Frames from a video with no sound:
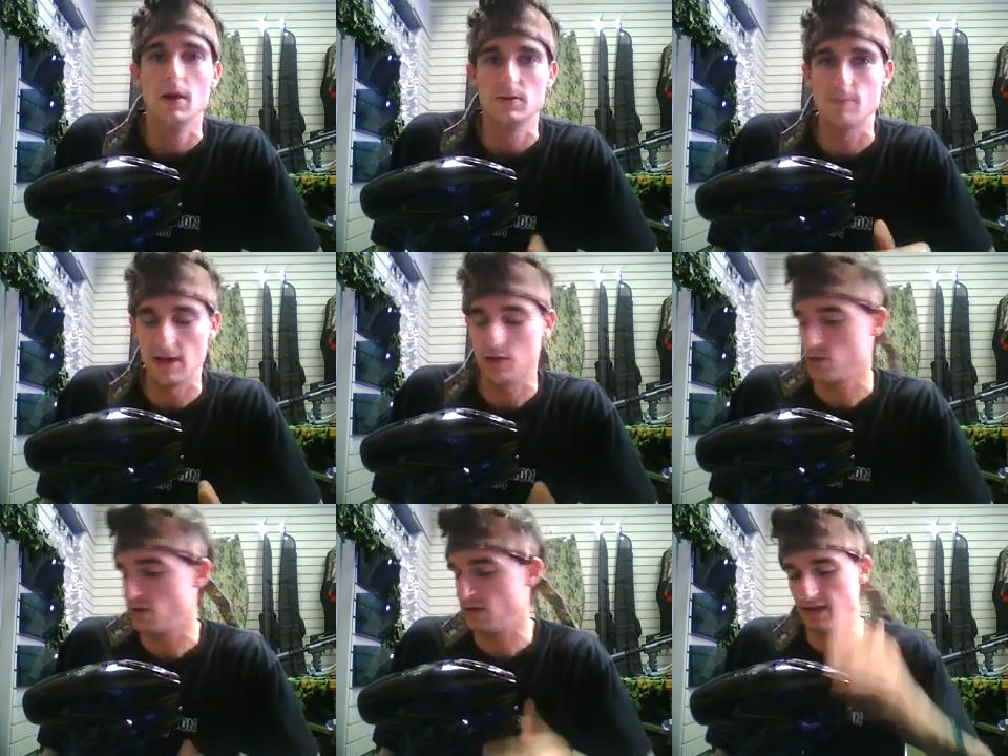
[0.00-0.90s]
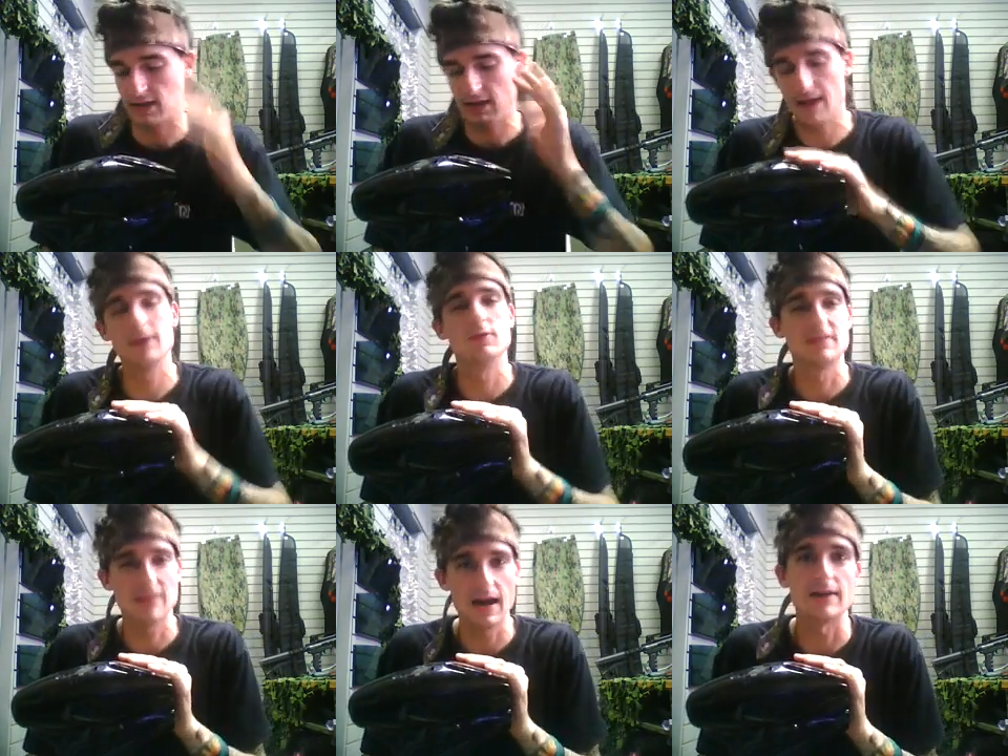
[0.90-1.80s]
to make sure that they can handle
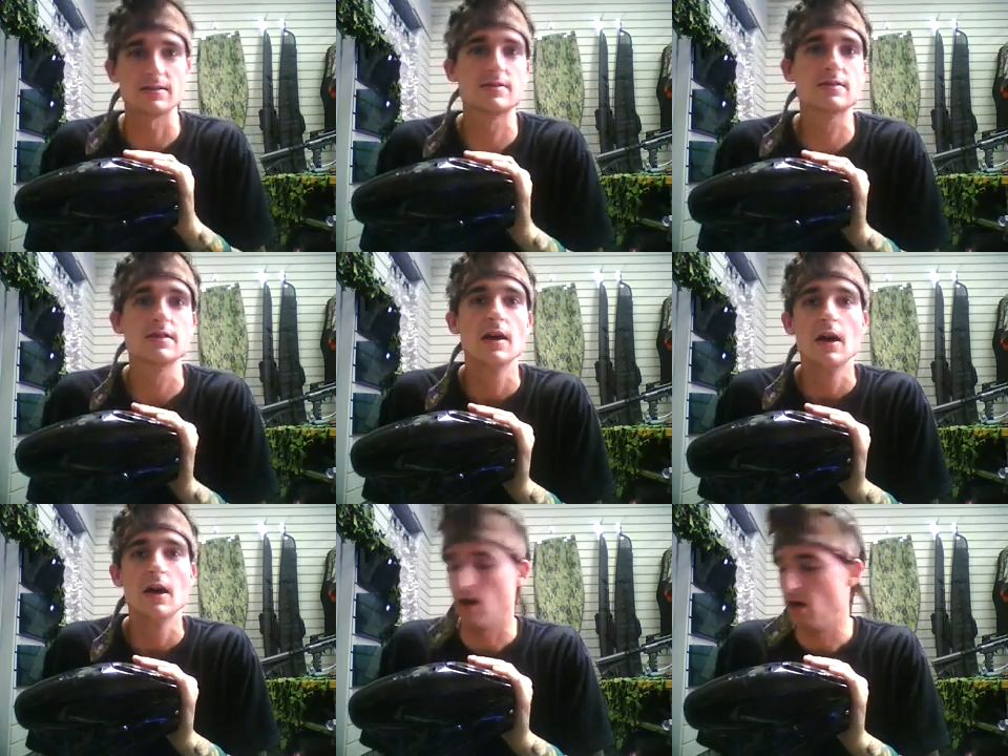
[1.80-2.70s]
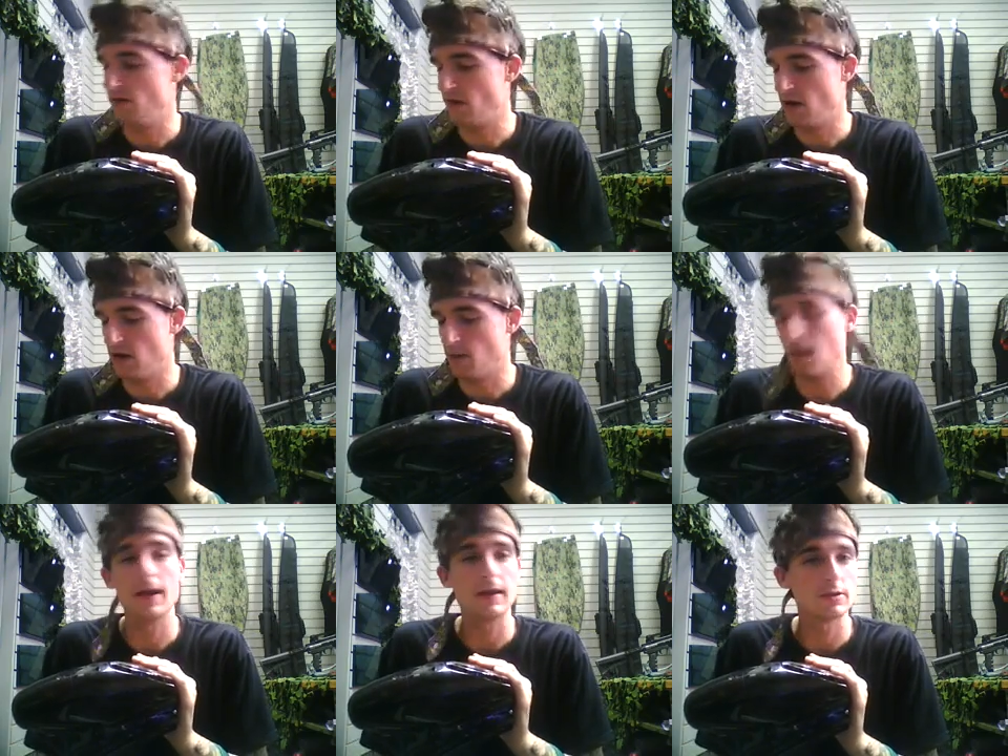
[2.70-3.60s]
the tests of
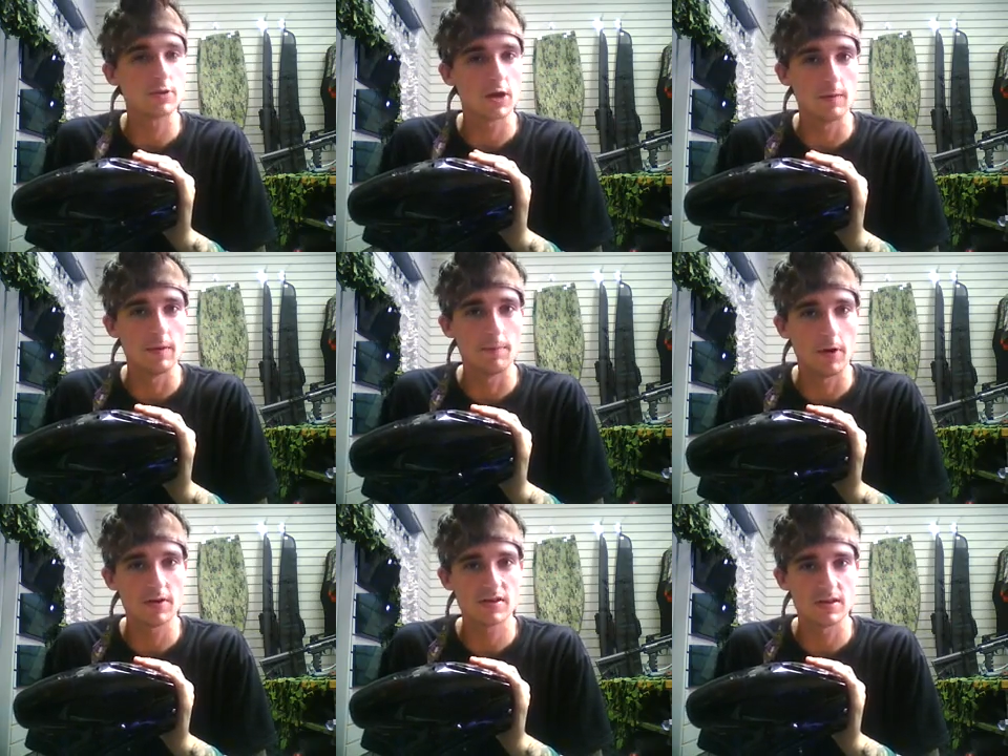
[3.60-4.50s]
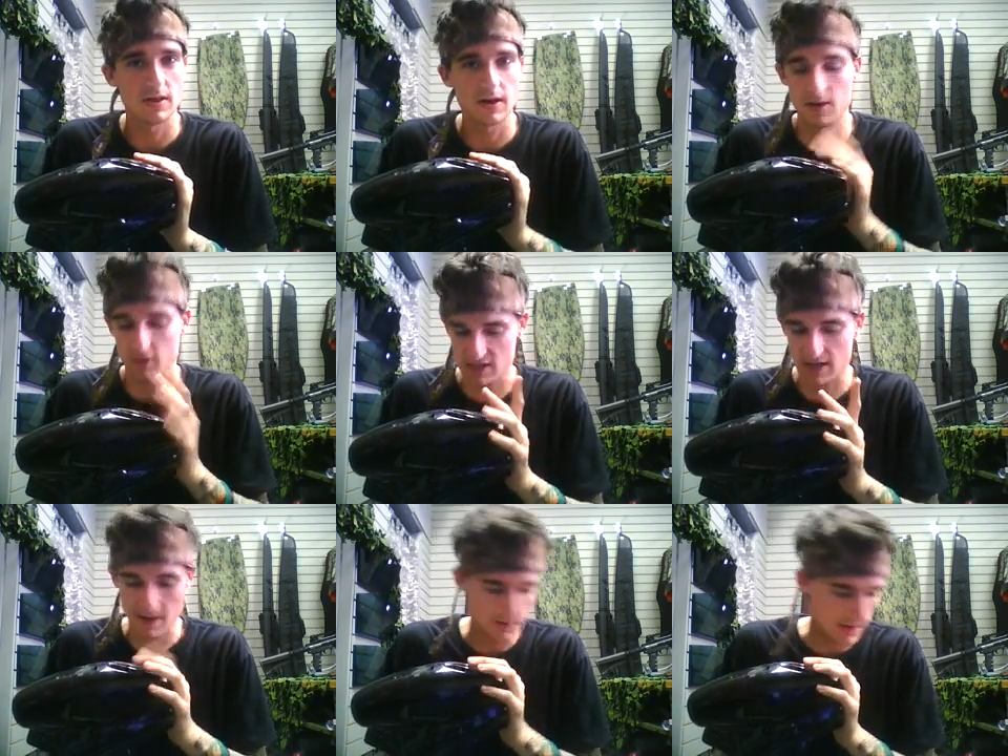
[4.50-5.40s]
playing in a tournament ball scenario
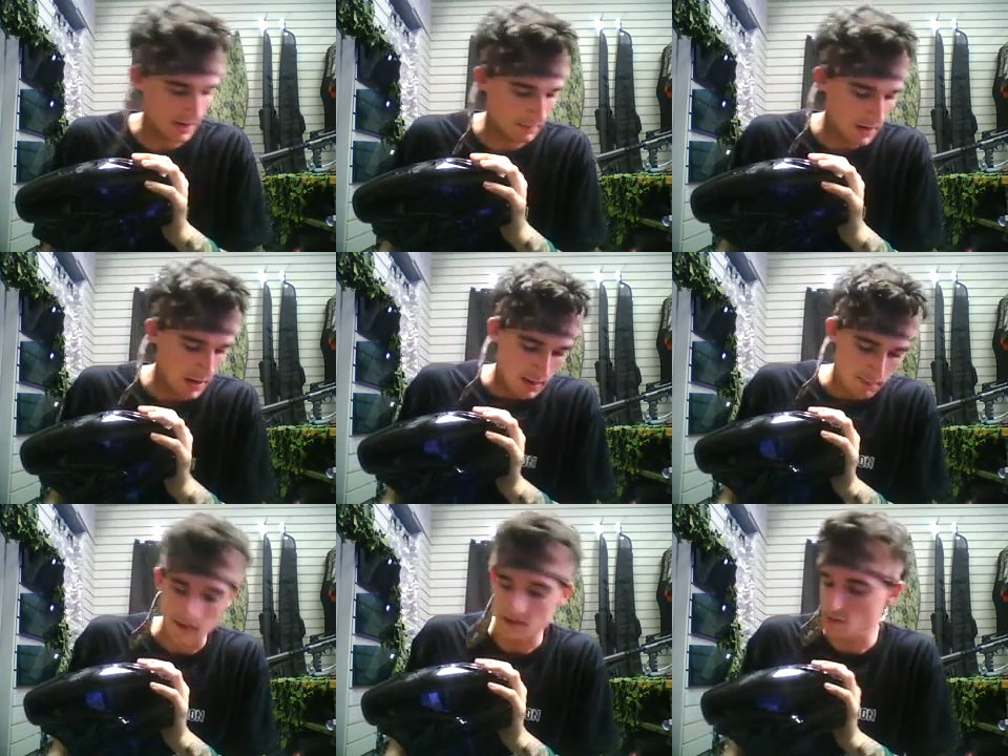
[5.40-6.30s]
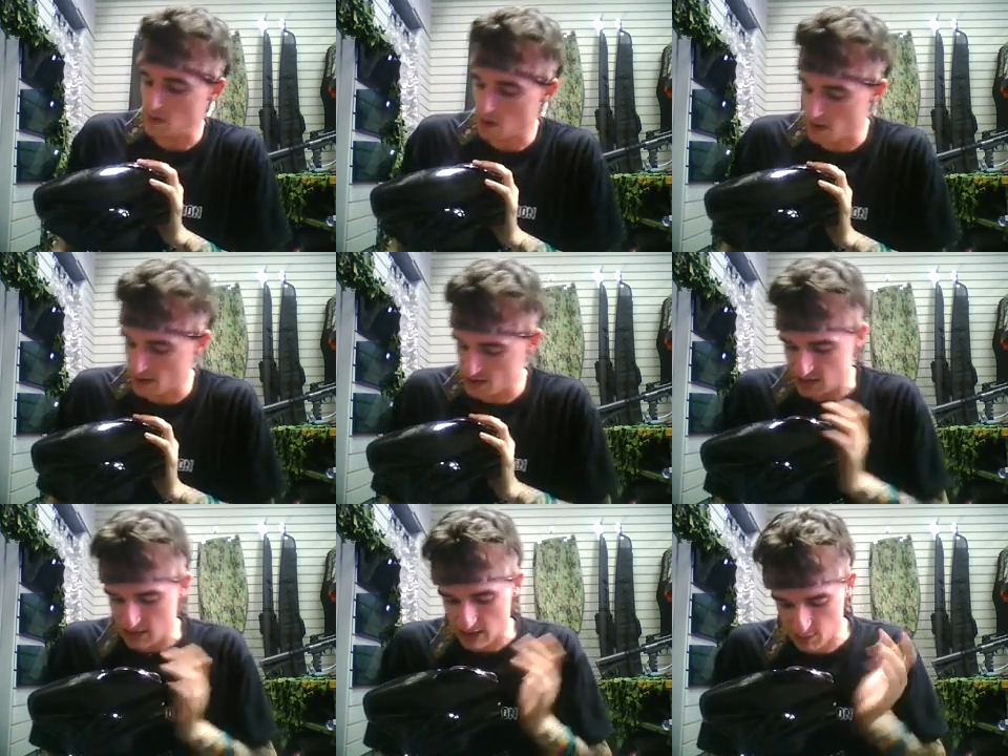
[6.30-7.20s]
style game. But to be honest,
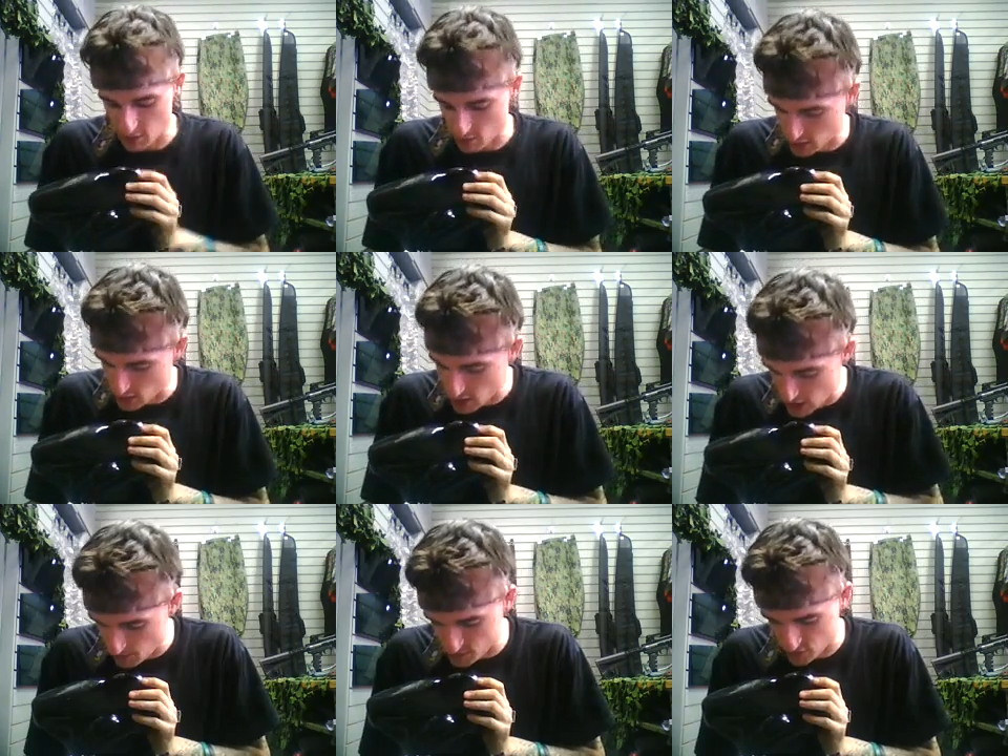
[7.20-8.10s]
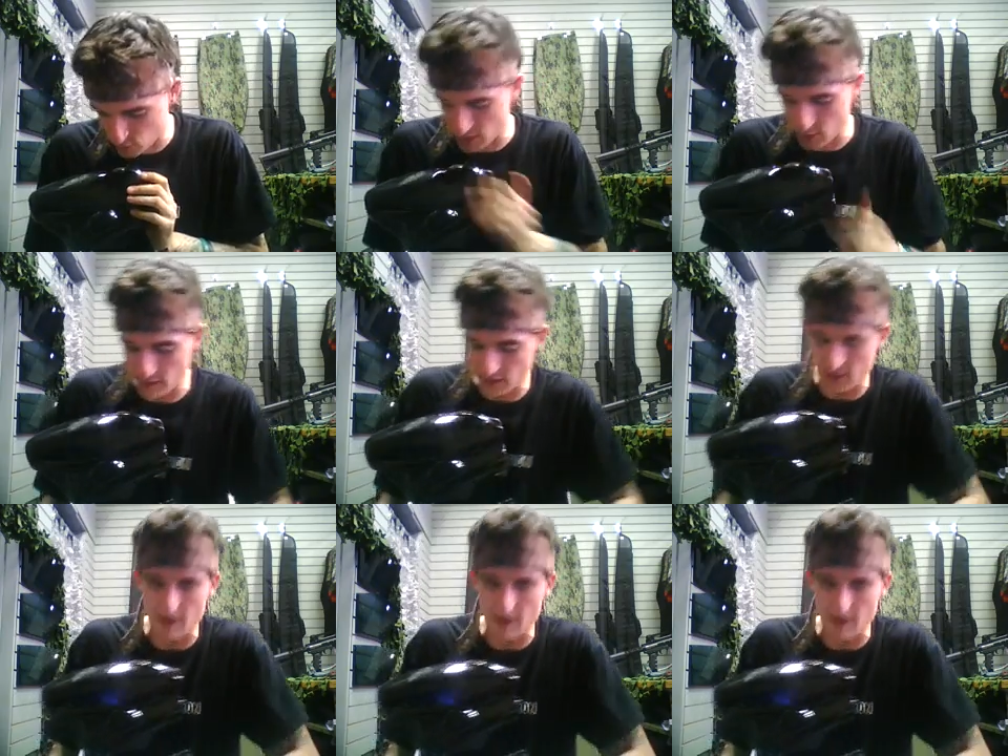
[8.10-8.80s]
these Pinokio hoppers look really, really